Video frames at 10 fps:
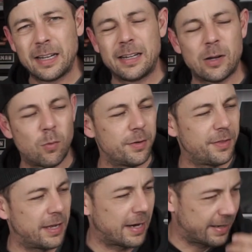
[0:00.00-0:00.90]
Now one
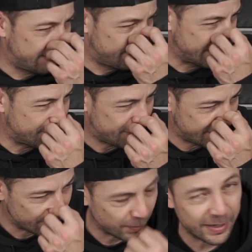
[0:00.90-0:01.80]
thing I didn't mention
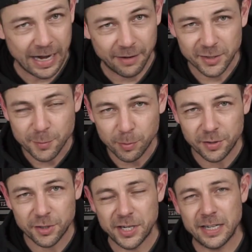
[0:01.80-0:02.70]
is we're going to have to split
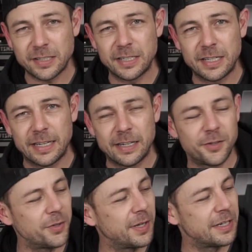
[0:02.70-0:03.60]
the chassis again
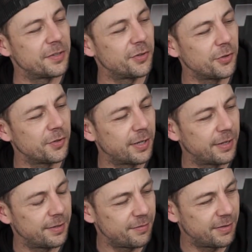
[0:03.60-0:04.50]
to insert
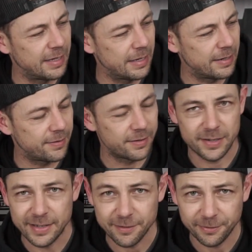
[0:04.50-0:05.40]
the
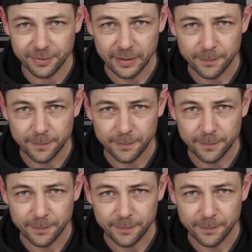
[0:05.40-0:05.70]
diff,